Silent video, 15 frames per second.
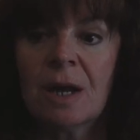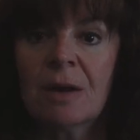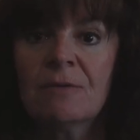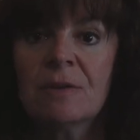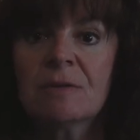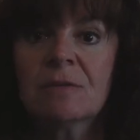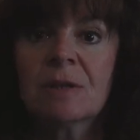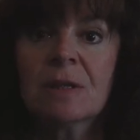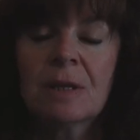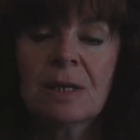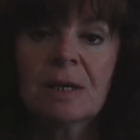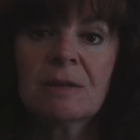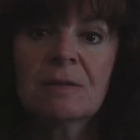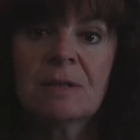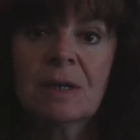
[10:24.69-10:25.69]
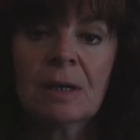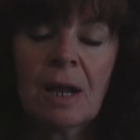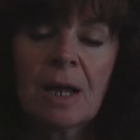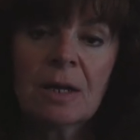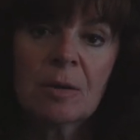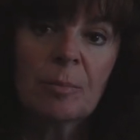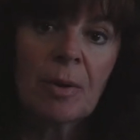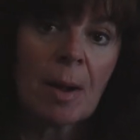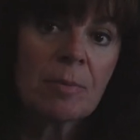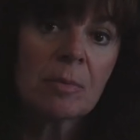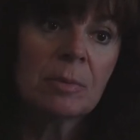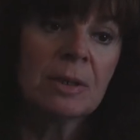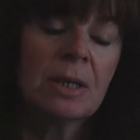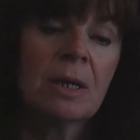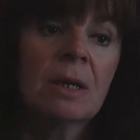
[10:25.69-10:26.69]
Obviously, like I said, I could
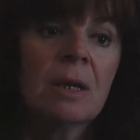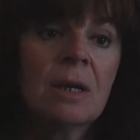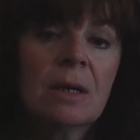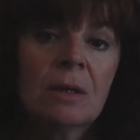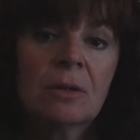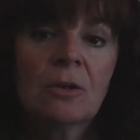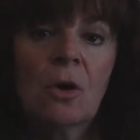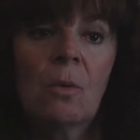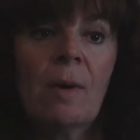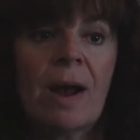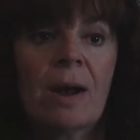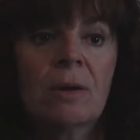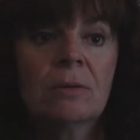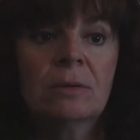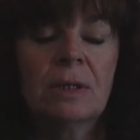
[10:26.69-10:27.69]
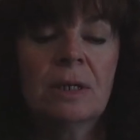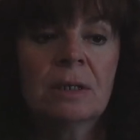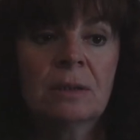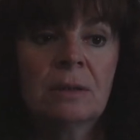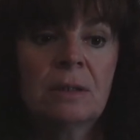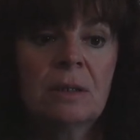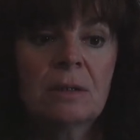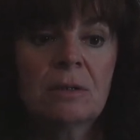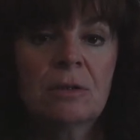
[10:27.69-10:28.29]
probably go out and,